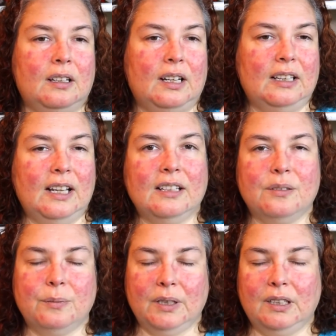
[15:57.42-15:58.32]
And
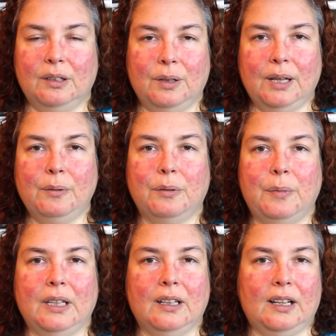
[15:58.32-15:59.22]
that's really okay with
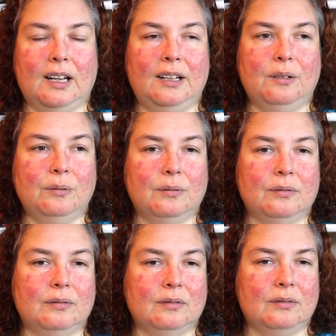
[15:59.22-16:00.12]
me. Like, I don't,
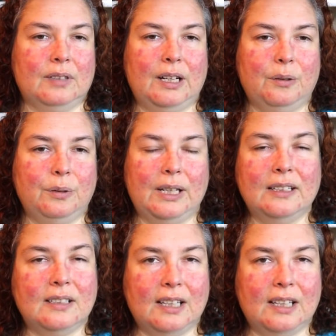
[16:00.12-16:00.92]
I don't need to